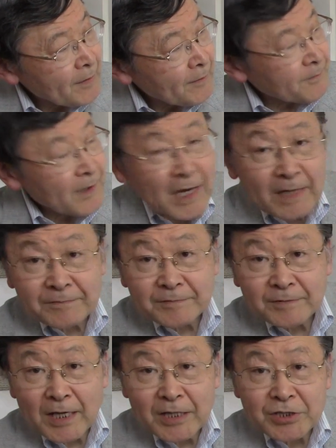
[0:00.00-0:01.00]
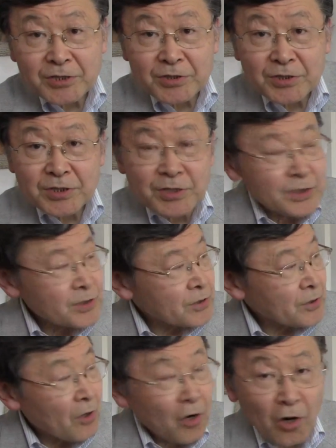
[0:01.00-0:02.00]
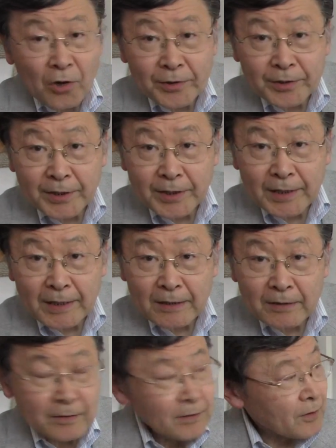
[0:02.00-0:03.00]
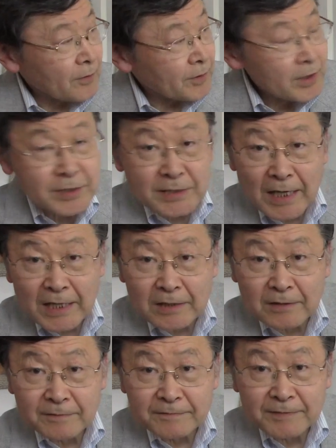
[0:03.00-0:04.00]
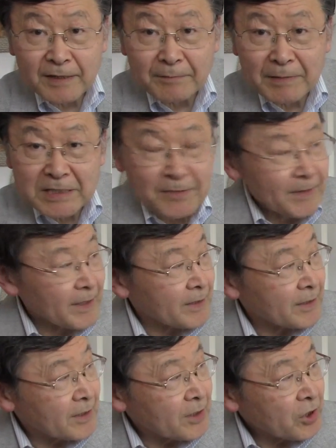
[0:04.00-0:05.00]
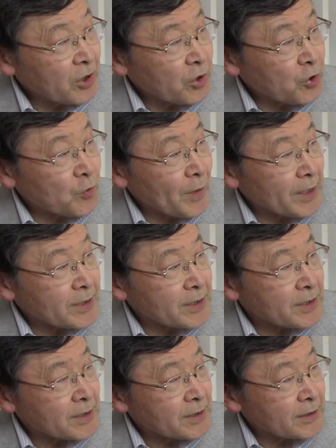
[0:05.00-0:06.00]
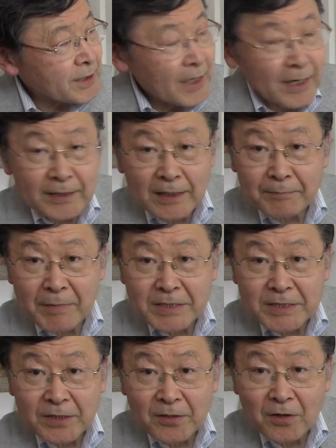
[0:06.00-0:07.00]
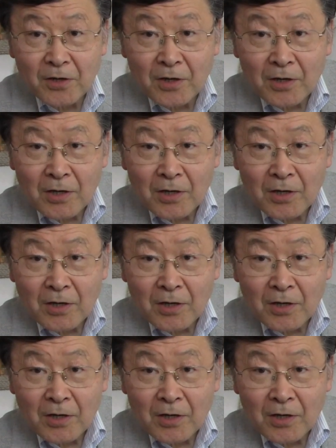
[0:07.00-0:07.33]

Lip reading: 5 nations on this side of Pacific, U.S., Canada, Mexico,